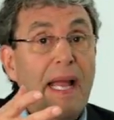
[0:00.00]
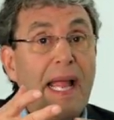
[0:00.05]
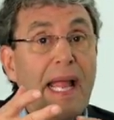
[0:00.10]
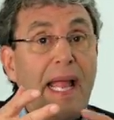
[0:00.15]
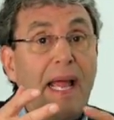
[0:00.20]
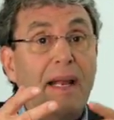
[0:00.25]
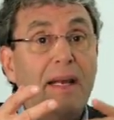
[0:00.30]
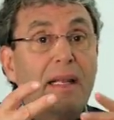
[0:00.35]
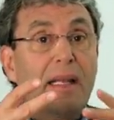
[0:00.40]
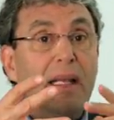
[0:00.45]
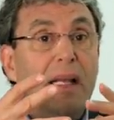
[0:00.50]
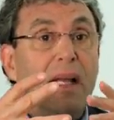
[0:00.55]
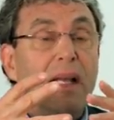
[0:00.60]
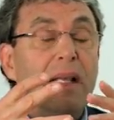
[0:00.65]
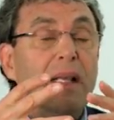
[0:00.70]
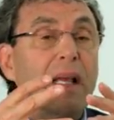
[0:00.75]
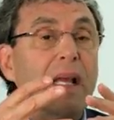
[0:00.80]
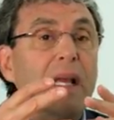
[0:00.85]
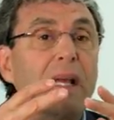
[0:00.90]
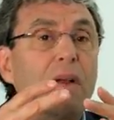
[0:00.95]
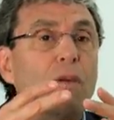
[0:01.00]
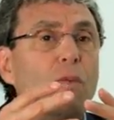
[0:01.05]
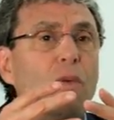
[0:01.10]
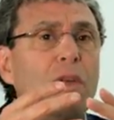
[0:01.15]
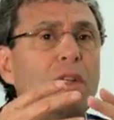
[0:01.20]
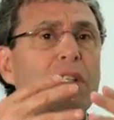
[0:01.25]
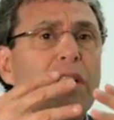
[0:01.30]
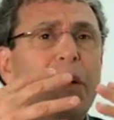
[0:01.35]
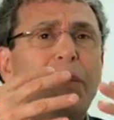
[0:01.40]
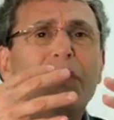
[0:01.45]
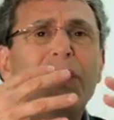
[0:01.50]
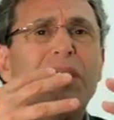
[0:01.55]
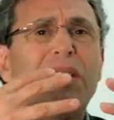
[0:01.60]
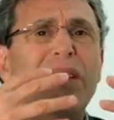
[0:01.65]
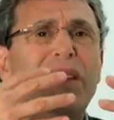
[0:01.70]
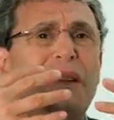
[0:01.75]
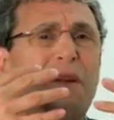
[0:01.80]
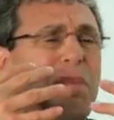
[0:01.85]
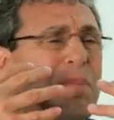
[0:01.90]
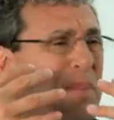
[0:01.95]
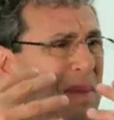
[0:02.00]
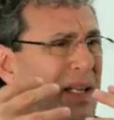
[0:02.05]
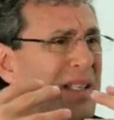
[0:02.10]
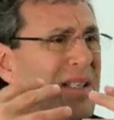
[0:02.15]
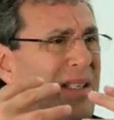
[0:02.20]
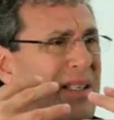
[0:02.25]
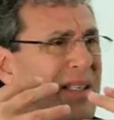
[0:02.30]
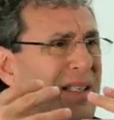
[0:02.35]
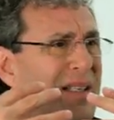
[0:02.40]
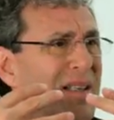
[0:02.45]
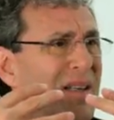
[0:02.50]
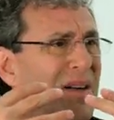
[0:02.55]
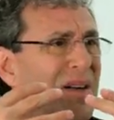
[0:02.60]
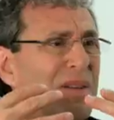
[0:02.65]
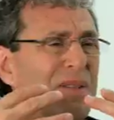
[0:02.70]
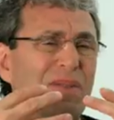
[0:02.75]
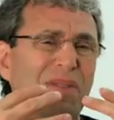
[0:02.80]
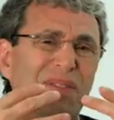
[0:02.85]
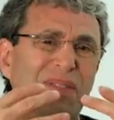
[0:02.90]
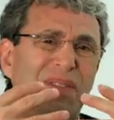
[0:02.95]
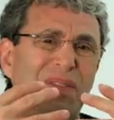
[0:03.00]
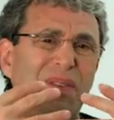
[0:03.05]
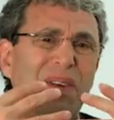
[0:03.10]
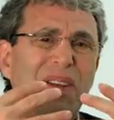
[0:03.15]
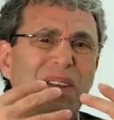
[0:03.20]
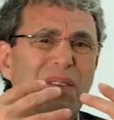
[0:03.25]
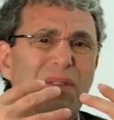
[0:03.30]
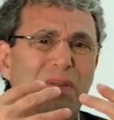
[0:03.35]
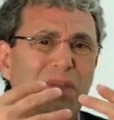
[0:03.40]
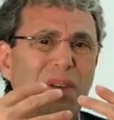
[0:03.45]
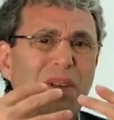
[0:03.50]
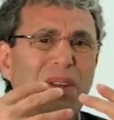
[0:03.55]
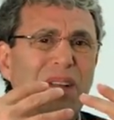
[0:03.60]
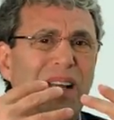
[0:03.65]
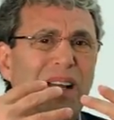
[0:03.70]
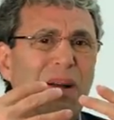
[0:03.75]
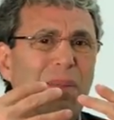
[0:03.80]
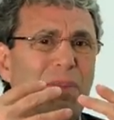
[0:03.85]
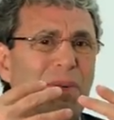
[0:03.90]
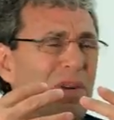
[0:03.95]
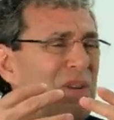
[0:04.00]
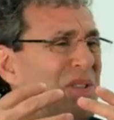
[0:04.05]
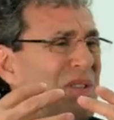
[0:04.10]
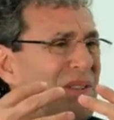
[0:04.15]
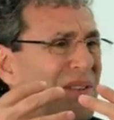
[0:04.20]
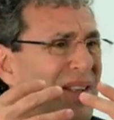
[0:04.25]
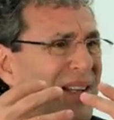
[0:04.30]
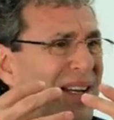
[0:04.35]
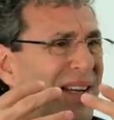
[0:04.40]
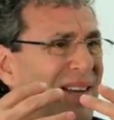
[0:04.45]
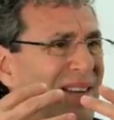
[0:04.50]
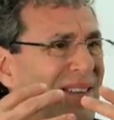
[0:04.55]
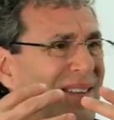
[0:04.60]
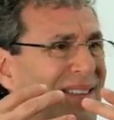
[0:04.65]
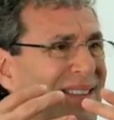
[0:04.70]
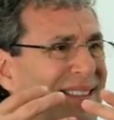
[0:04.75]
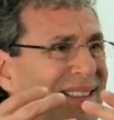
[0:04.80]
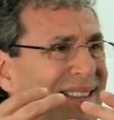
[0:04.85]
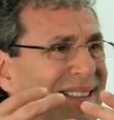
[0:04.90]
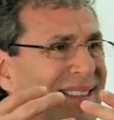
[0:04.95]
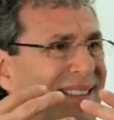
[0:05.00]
And when someone's in the midst of what can feel like a personal hell,